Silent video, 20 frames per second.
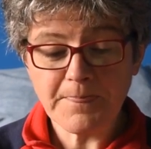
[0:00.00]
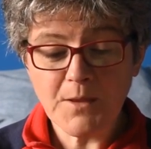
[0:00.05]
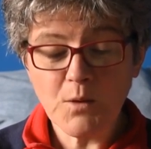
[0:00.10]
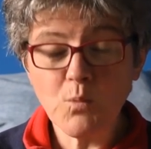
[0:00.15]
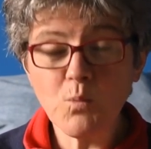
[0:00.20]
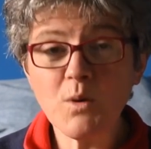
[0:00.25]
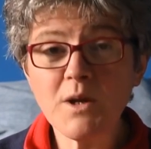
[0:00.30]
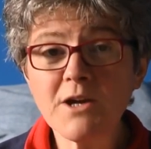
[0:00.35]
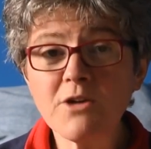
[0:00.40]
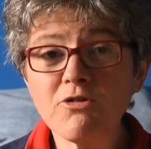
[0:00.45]

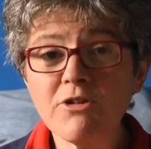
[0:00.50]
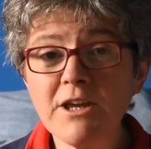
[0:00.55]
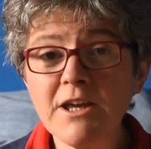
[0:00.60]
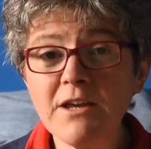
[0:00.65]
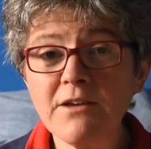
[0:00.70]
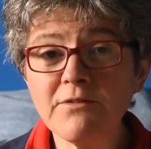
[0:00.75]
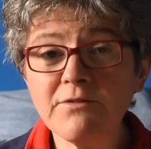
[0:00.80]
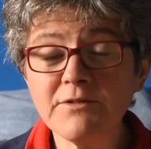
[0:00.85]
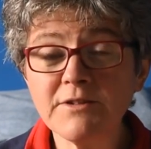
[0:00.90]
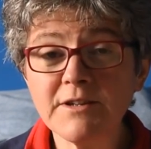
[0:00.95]
We
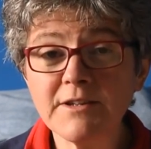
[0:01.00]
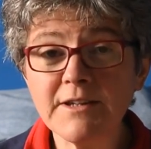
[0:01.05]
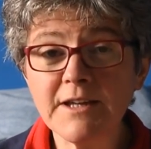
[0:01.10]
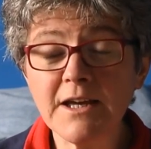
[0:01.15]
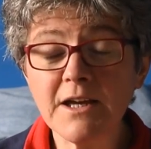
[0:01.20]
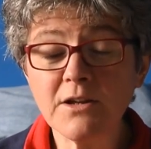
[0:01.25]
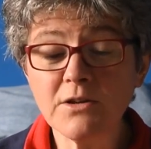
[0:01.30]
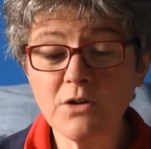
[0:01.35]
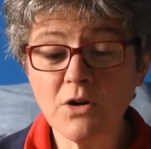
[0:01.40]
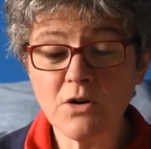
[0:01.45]
grieve
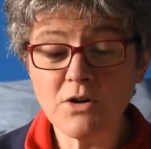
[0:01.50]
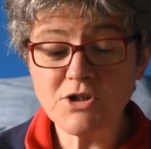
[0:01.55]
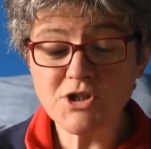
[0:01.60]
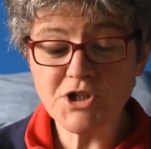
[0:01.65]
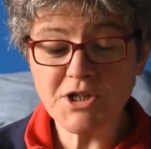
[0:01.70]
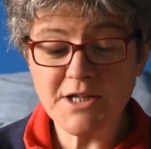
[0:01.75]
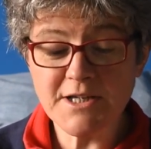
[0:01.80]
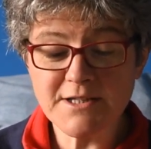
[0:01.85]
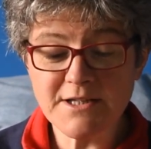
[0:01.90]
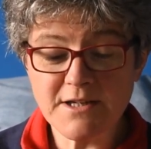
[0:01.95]
today, Lord
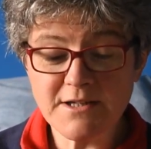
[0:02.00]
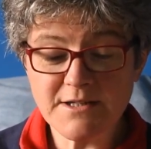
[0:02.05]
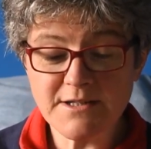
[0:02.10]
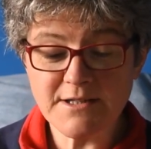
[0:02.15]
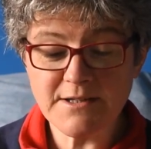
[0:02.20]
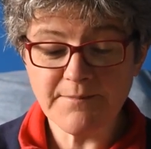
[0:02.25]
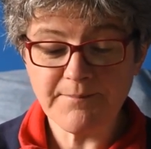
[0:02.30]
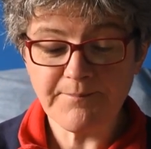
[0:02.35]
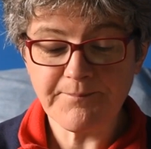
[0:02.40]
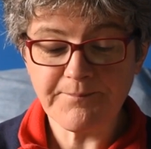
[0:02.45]
Jesus,